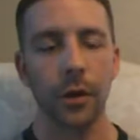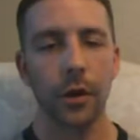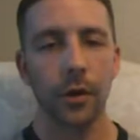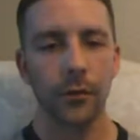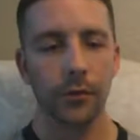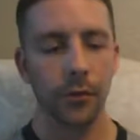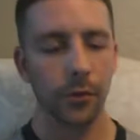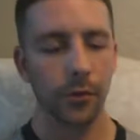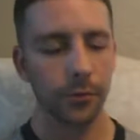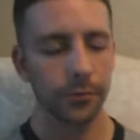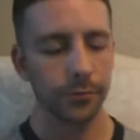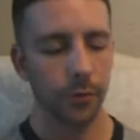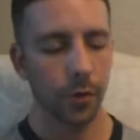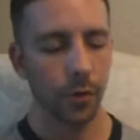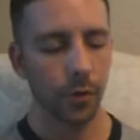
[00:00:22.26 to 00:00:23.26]

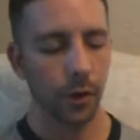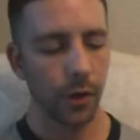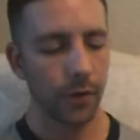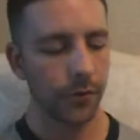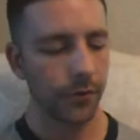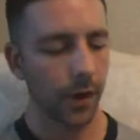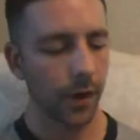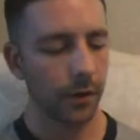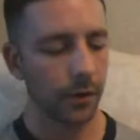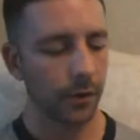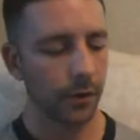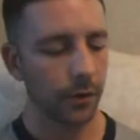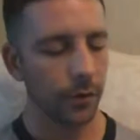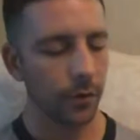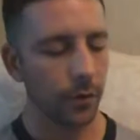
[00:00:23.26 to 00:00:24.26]
So, what I decided
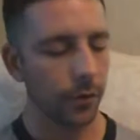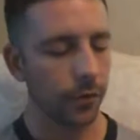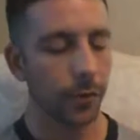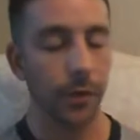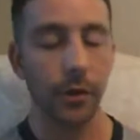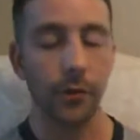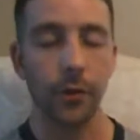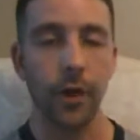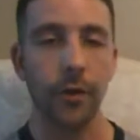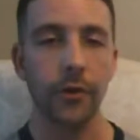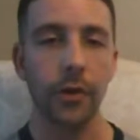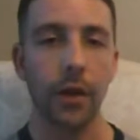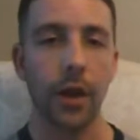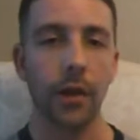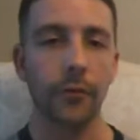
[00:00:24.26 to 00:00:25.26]
to do was because we
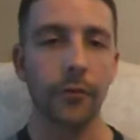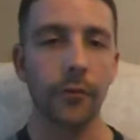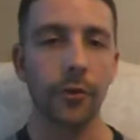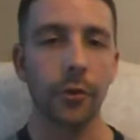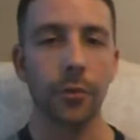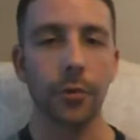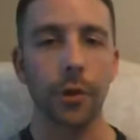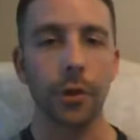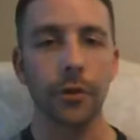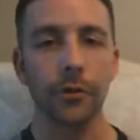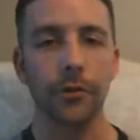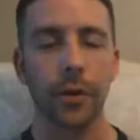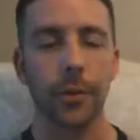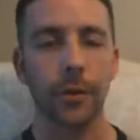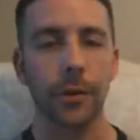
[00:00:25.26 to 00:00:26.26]
have a lot of new
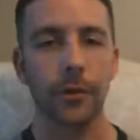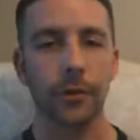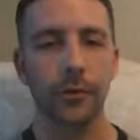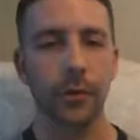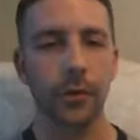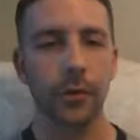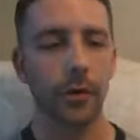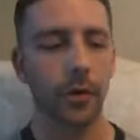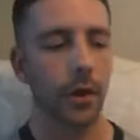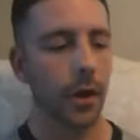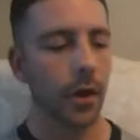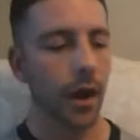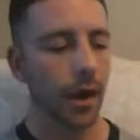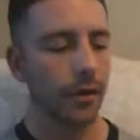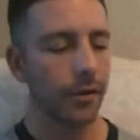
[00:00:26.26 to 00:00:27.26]
players coming in this year,
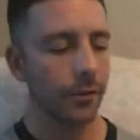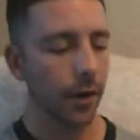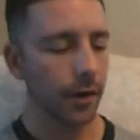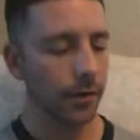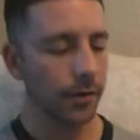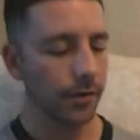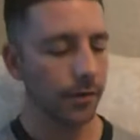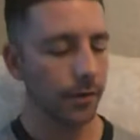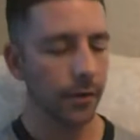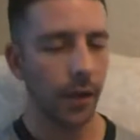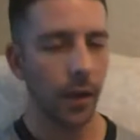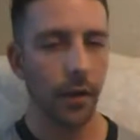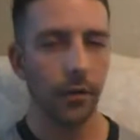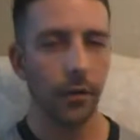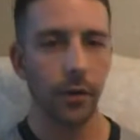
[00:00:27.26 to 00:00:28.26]
I decided to sit
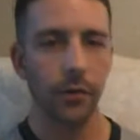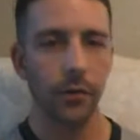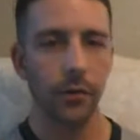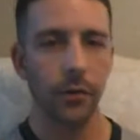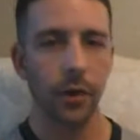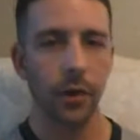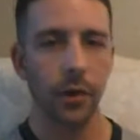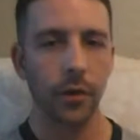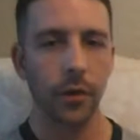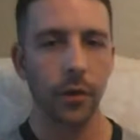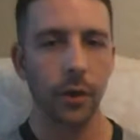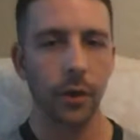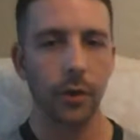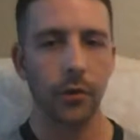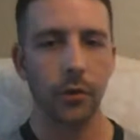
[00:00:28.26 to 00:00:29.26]
down and do a
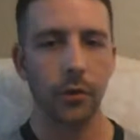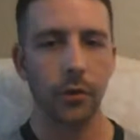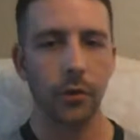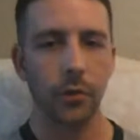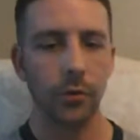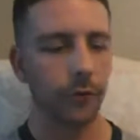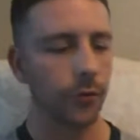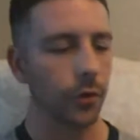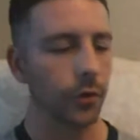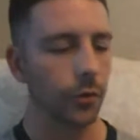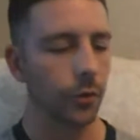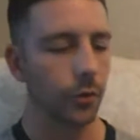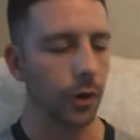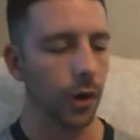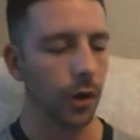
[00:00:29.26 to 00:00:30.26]
quick
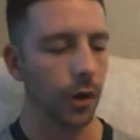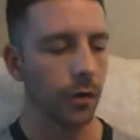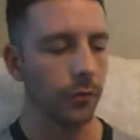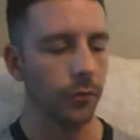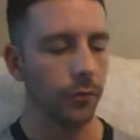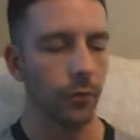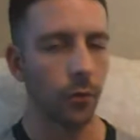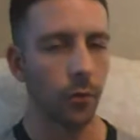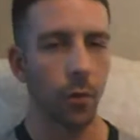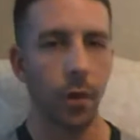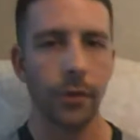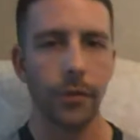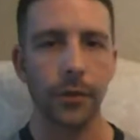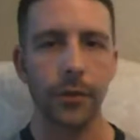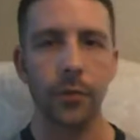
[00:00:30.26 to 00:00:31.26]
review of
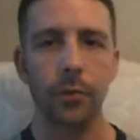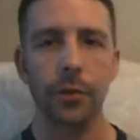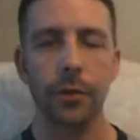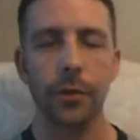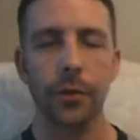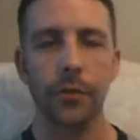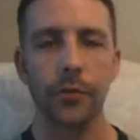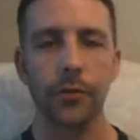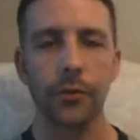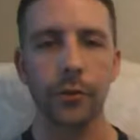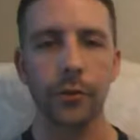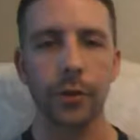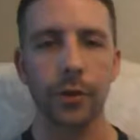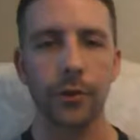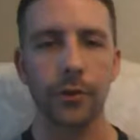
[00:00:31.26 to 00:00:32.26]
what the new players
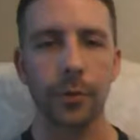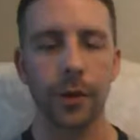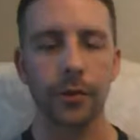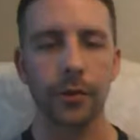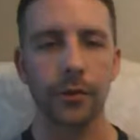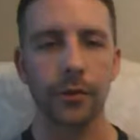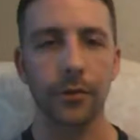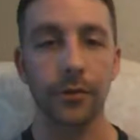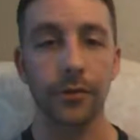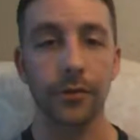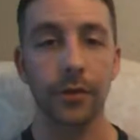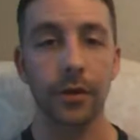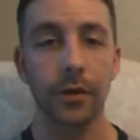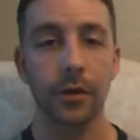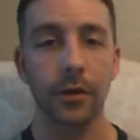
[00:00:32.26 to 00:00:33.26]
should be expecting to
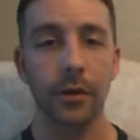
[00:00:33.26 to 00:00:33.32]
see